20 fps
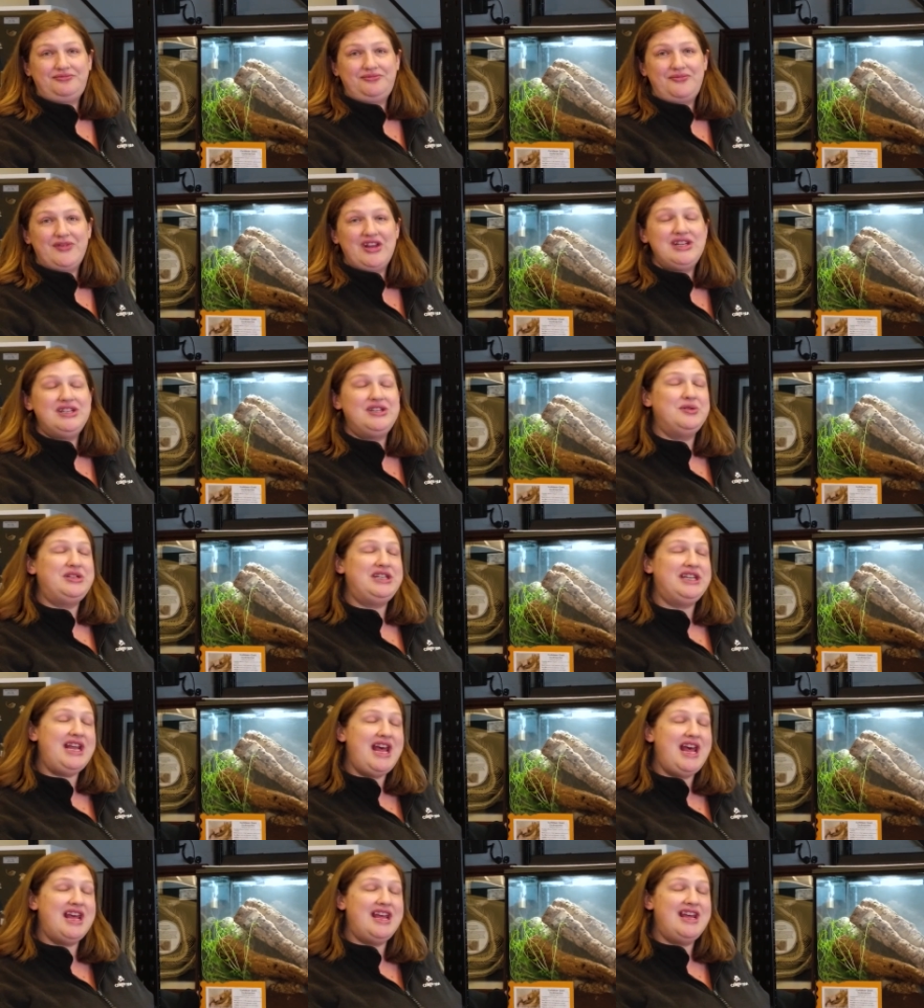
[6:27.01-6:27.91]
So
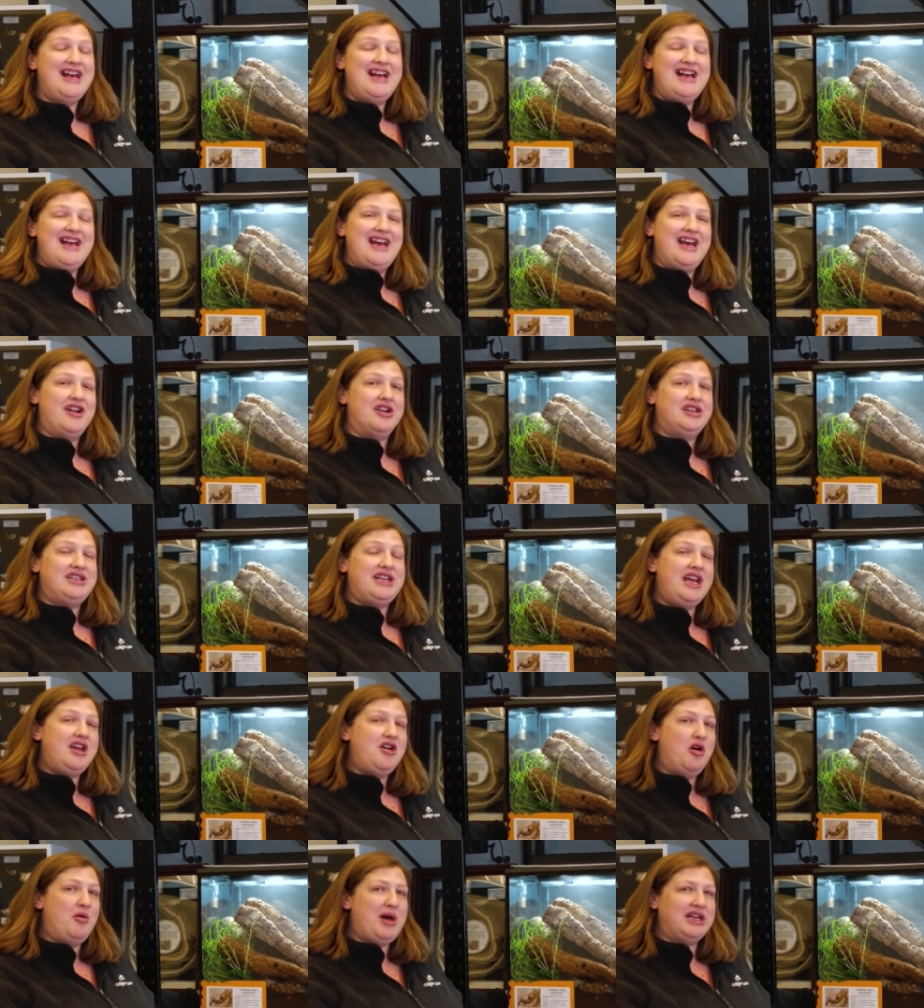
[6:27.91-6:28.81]
today, in our
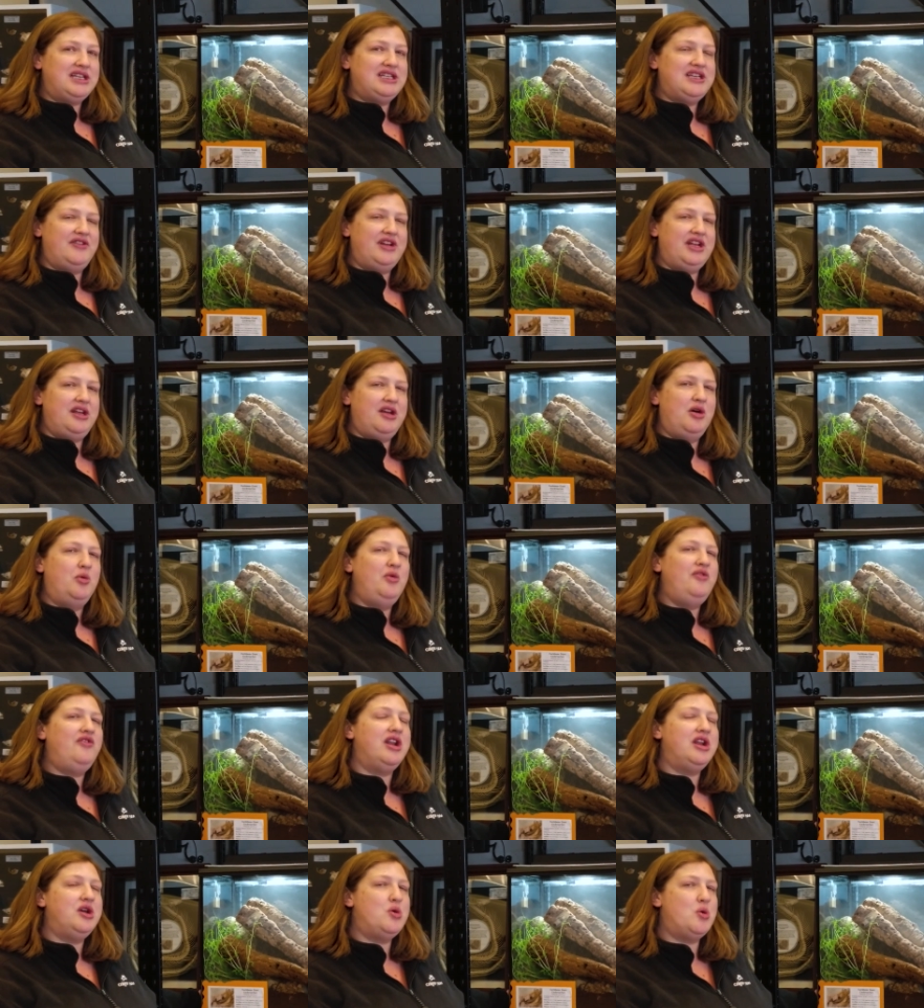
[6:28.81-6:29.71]
take-home activity,
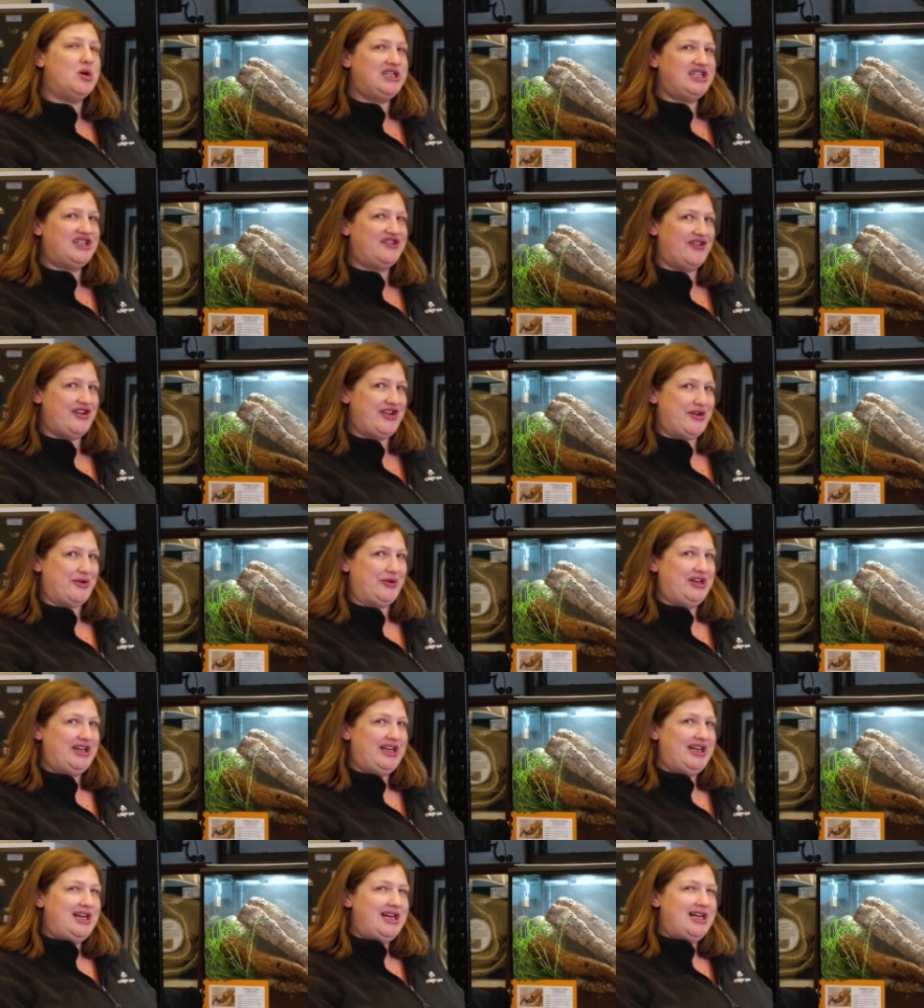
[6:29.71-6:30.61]
we've got a quiz for you
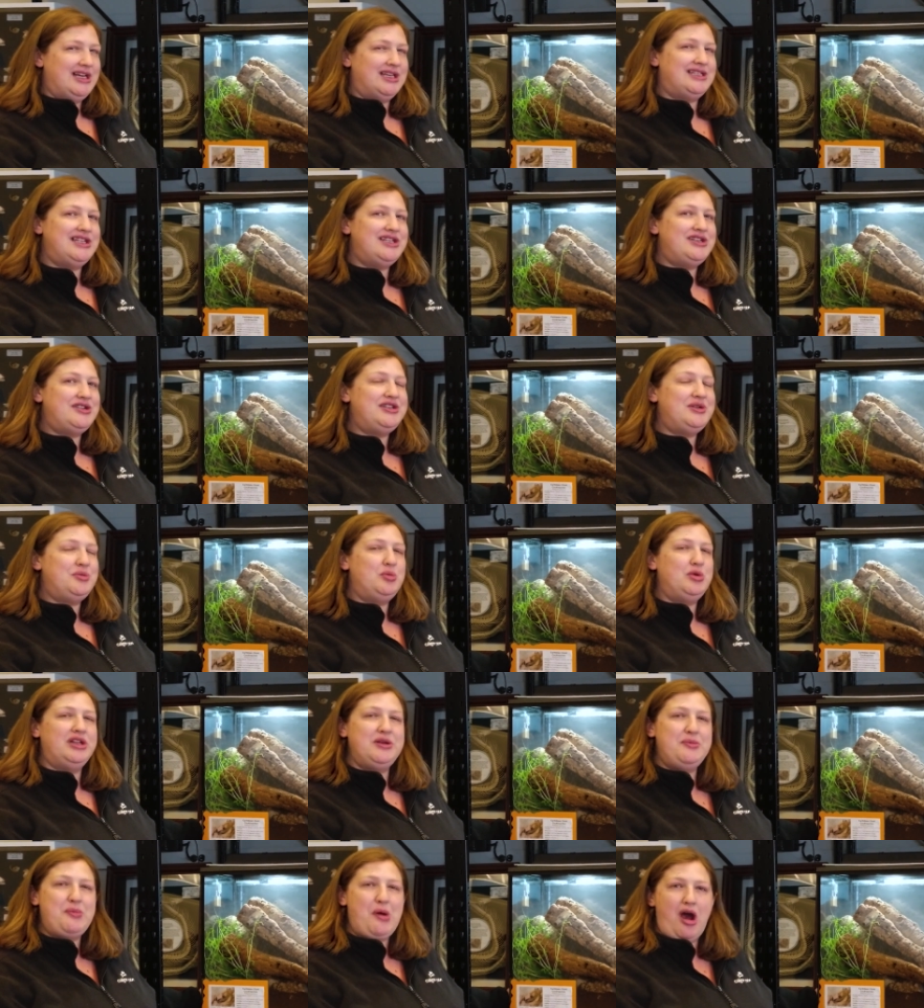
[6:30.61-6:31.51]
because these are some
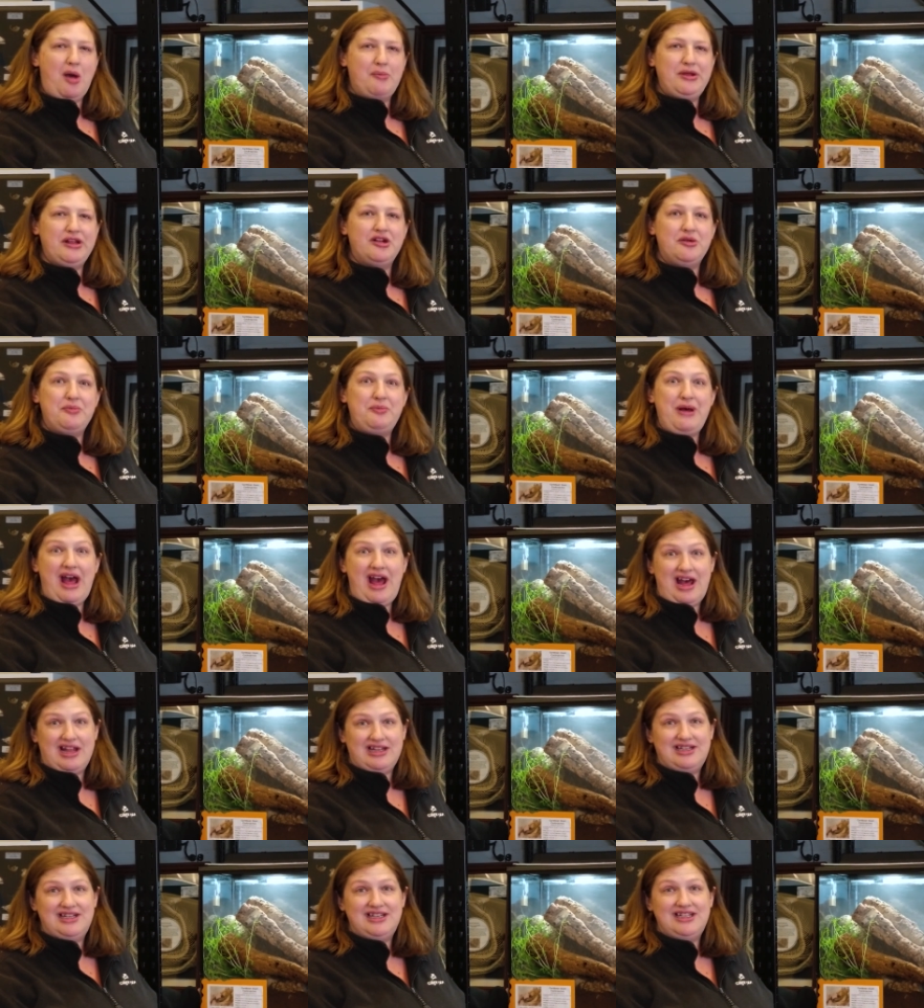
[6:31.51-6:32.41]
really popular
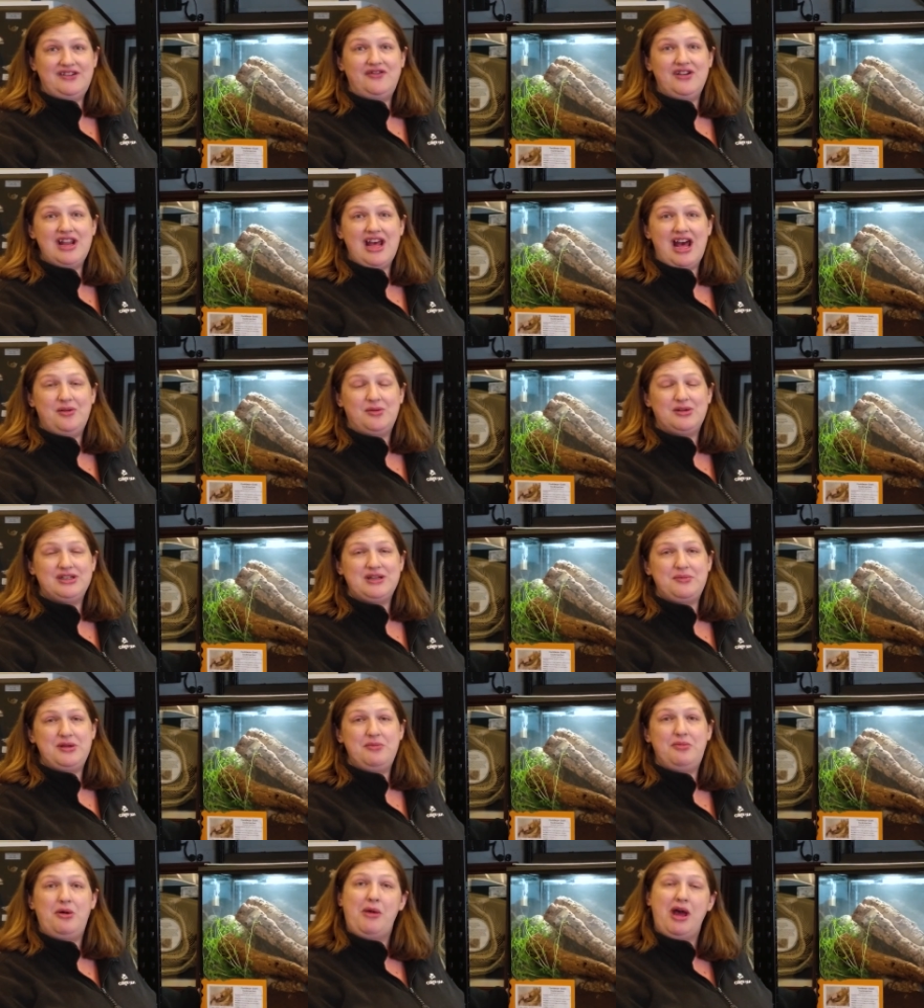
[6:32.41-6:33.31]
pets and different animals that
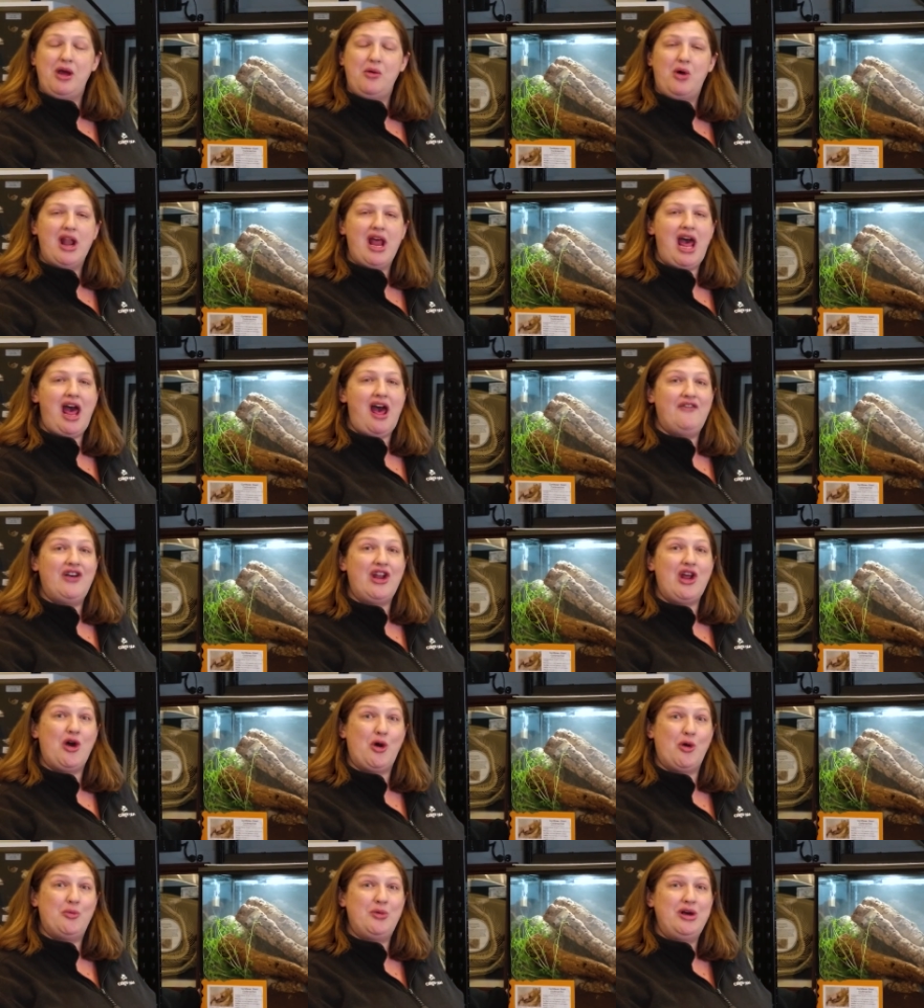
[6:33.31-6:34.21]
people might want to have at
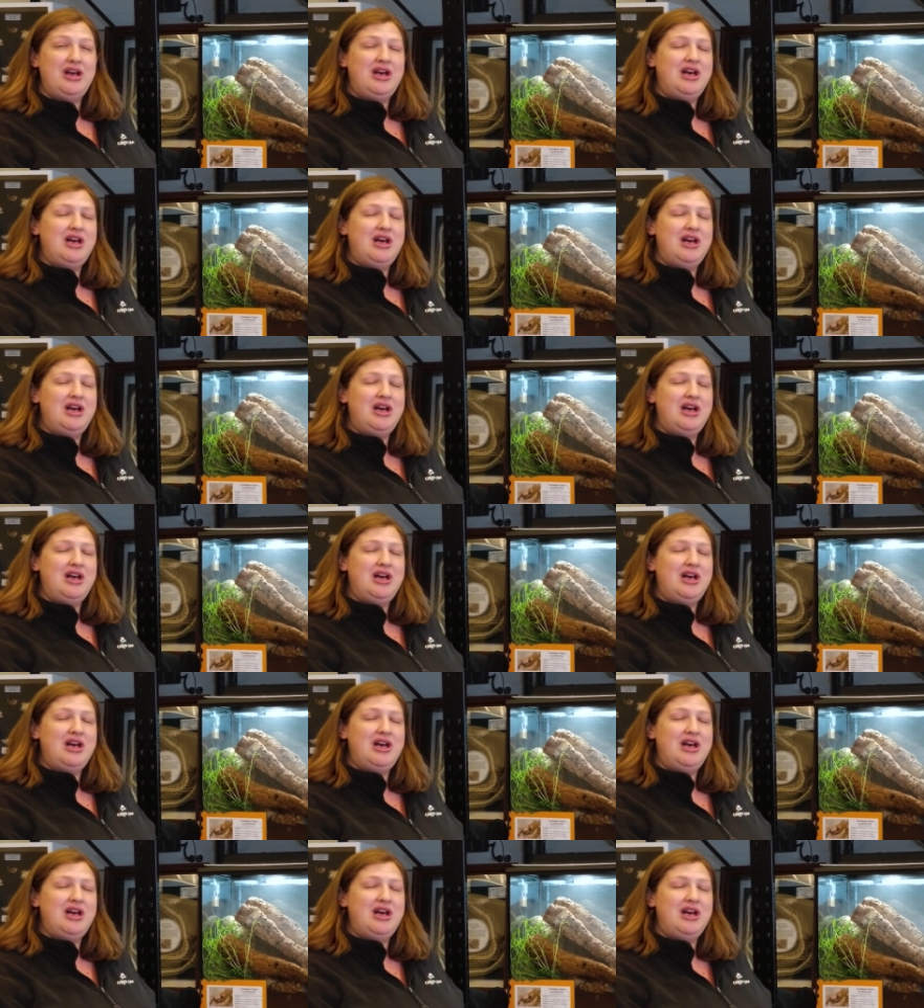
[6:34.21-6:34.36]
home.